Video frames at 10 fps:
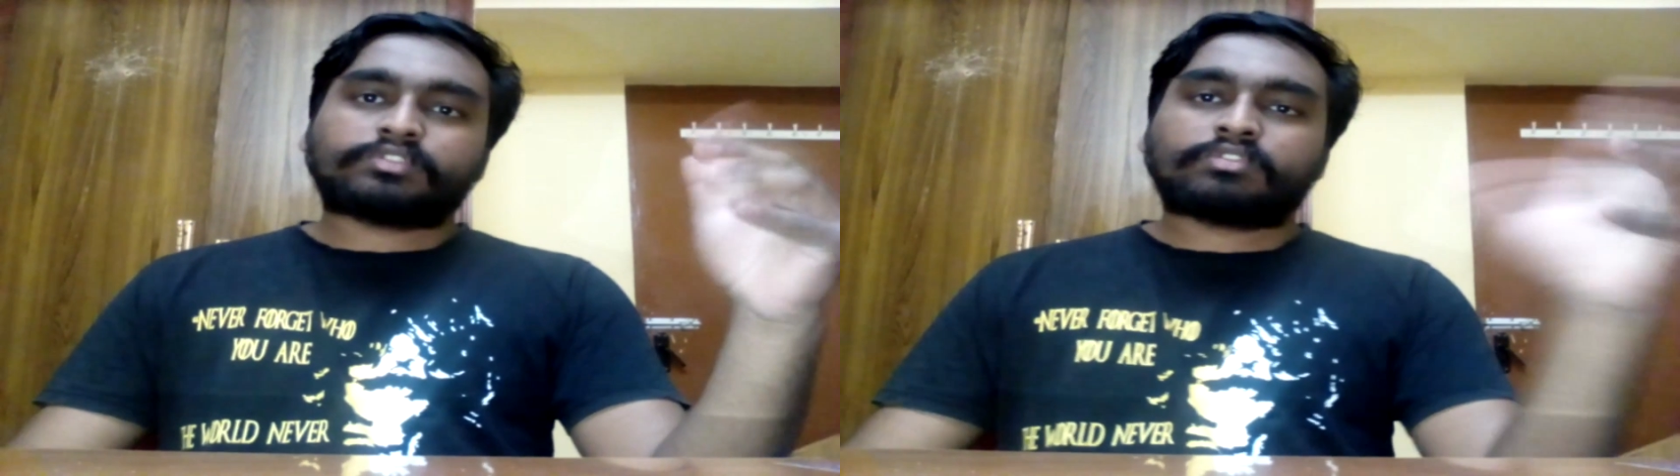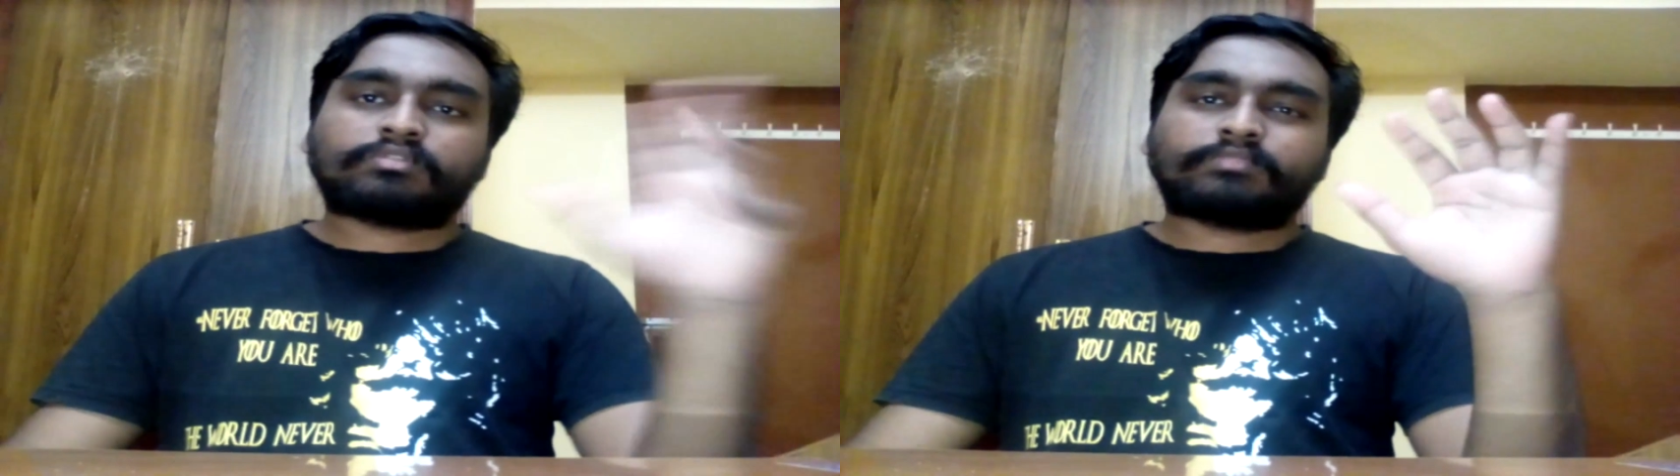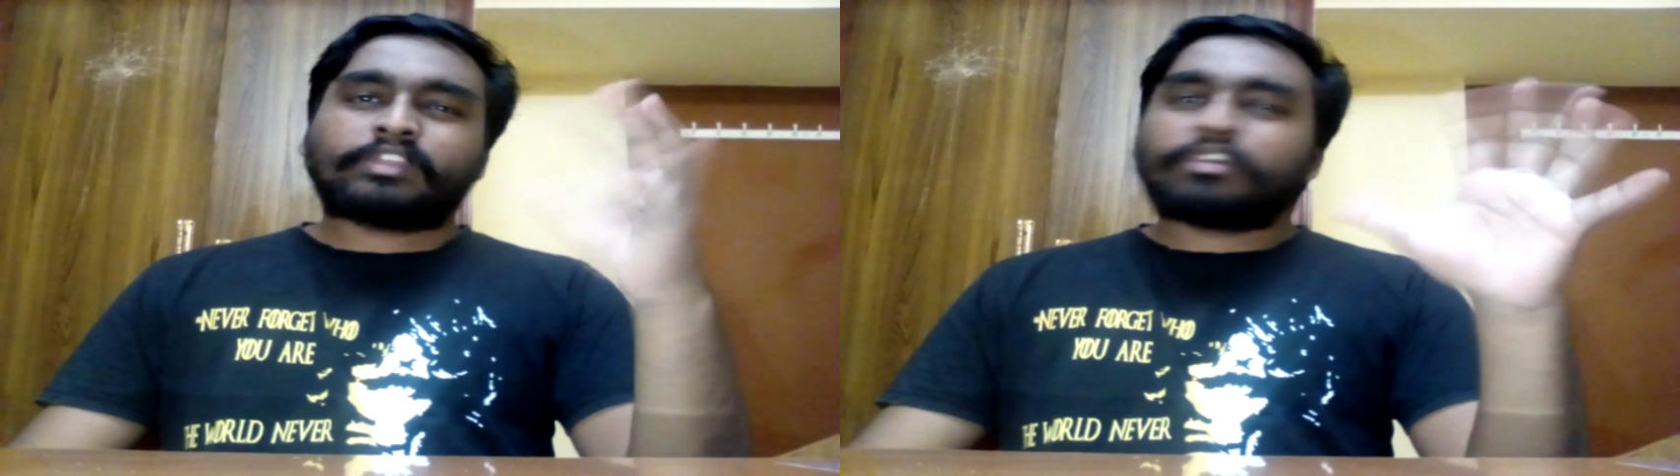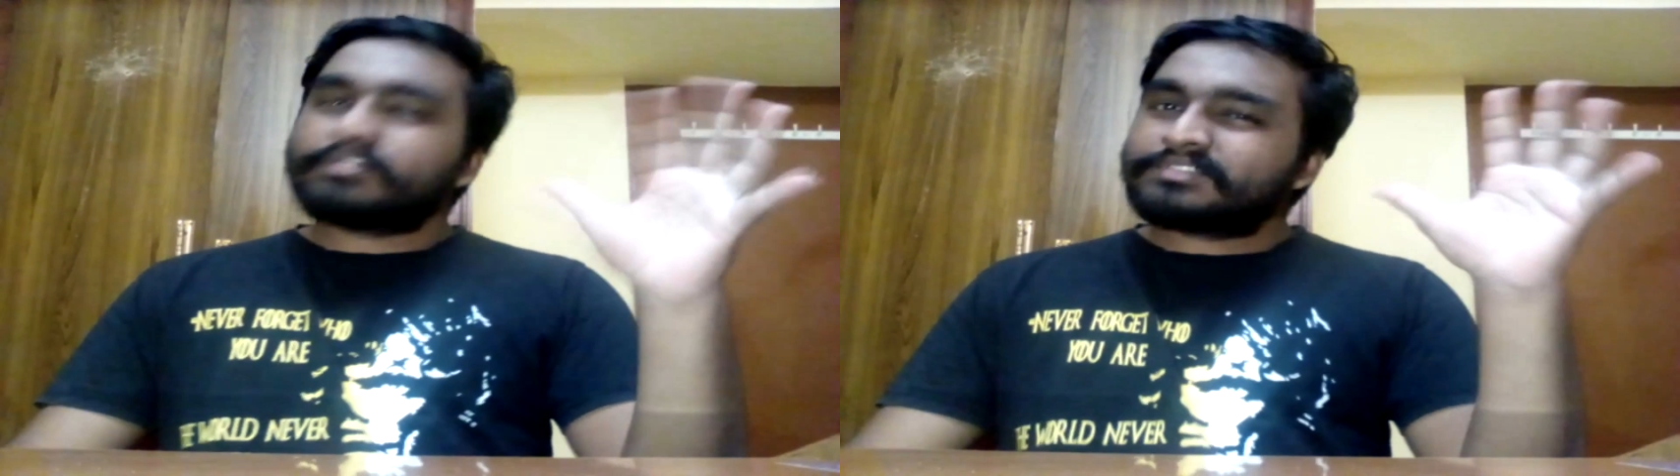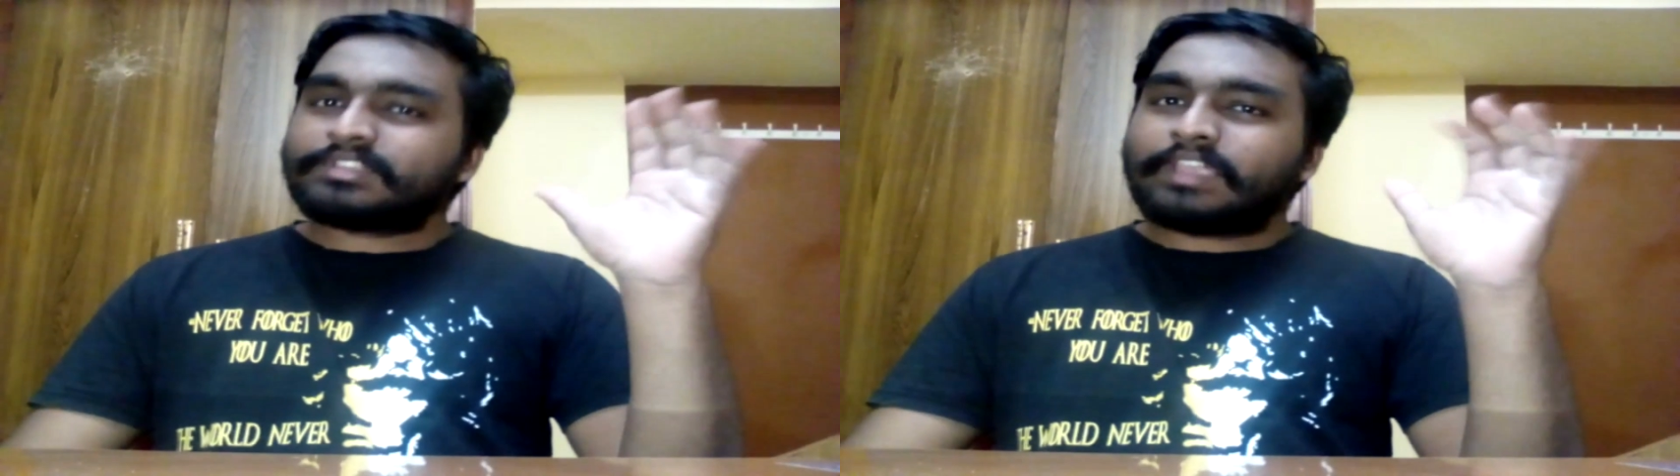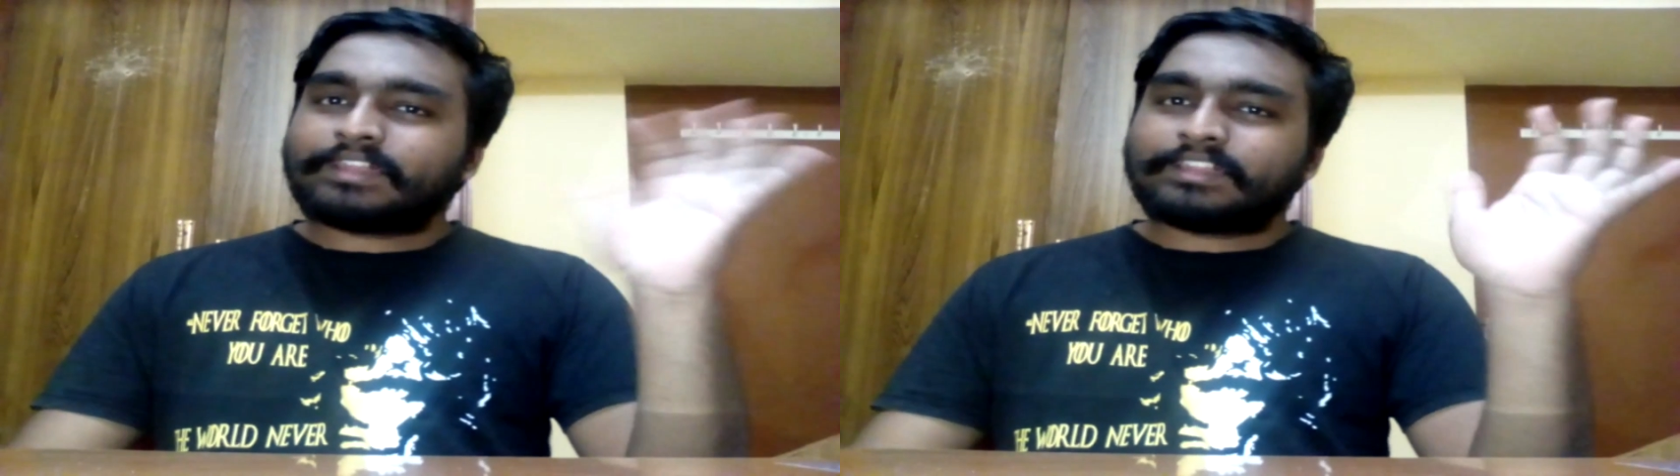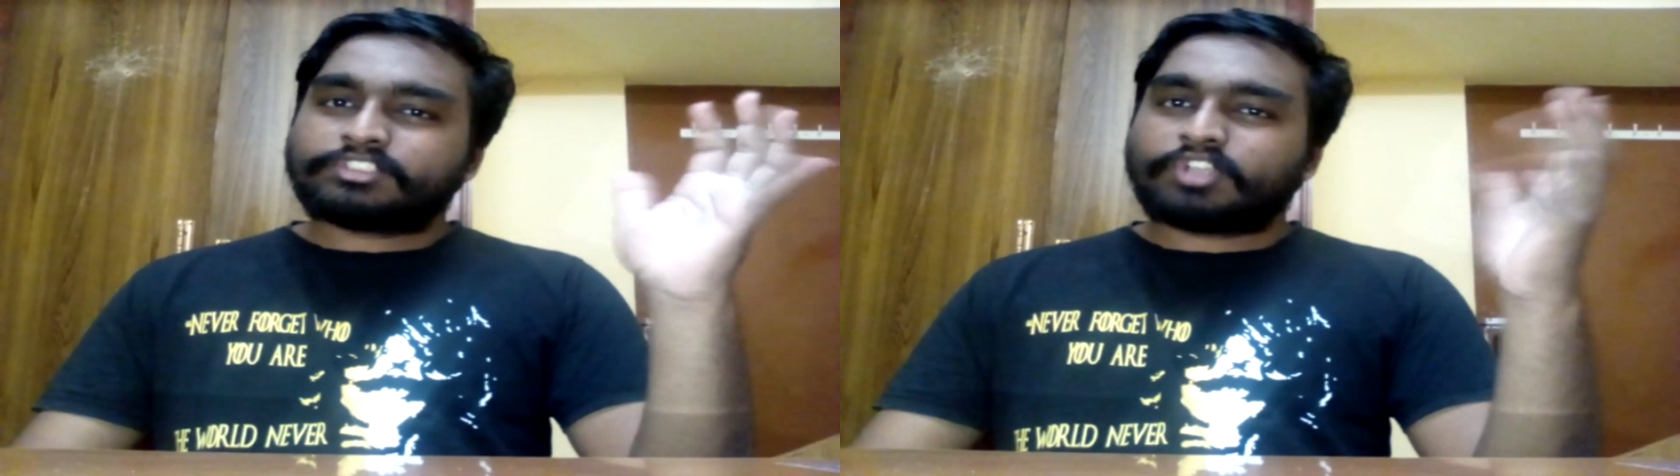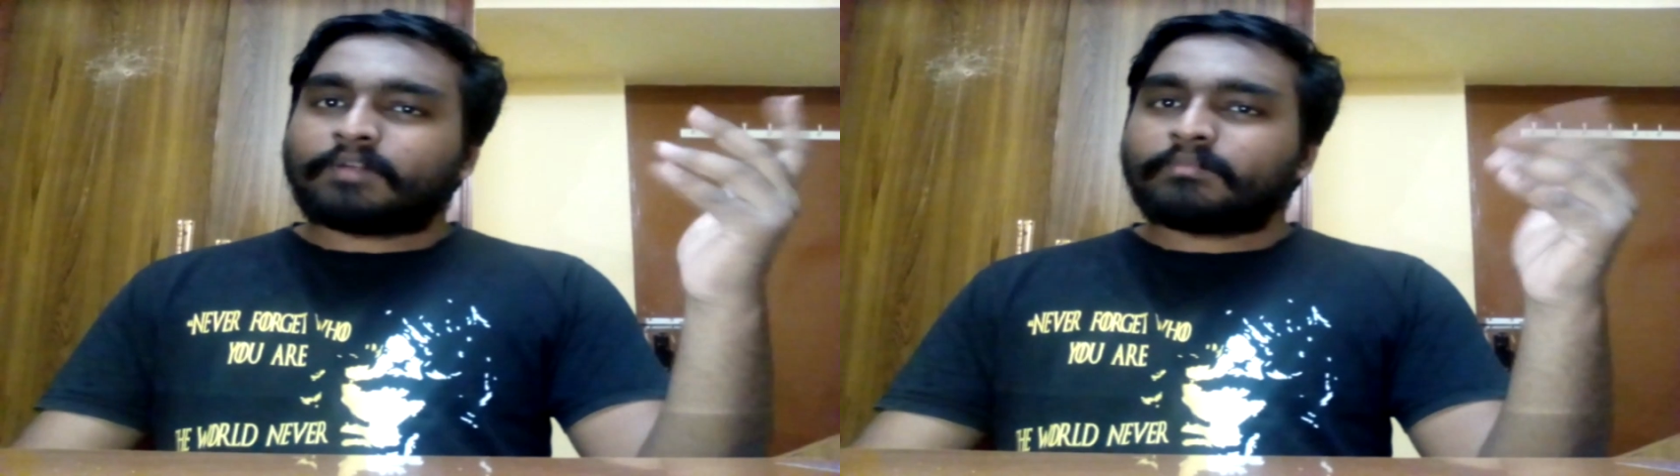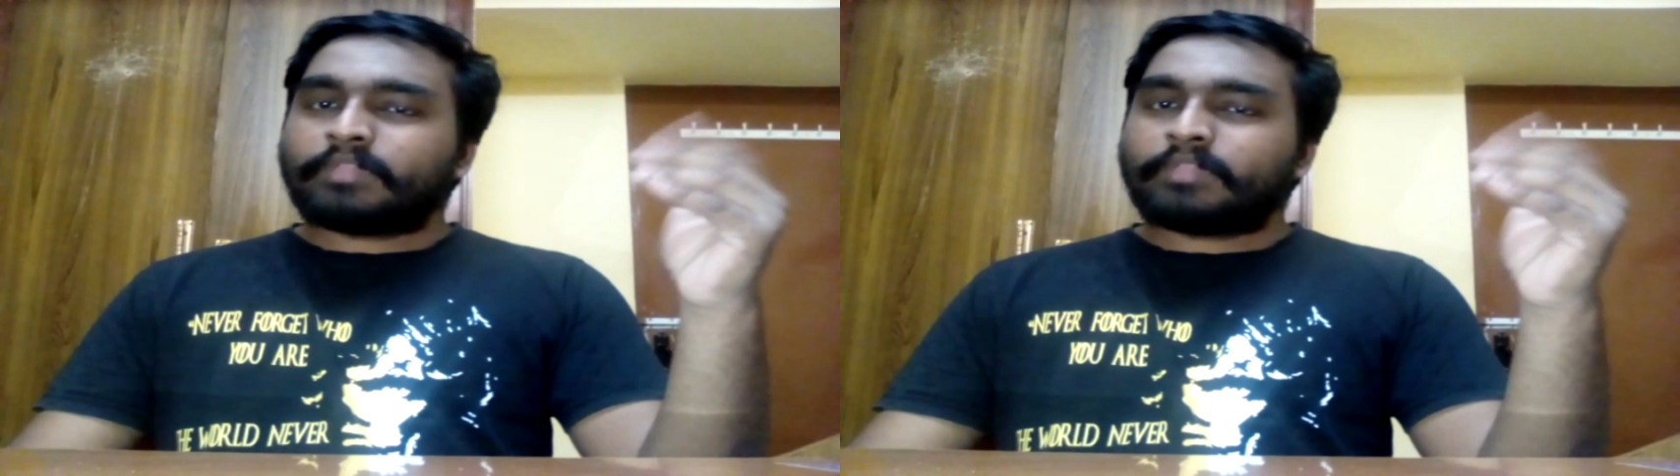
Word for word: So it did job.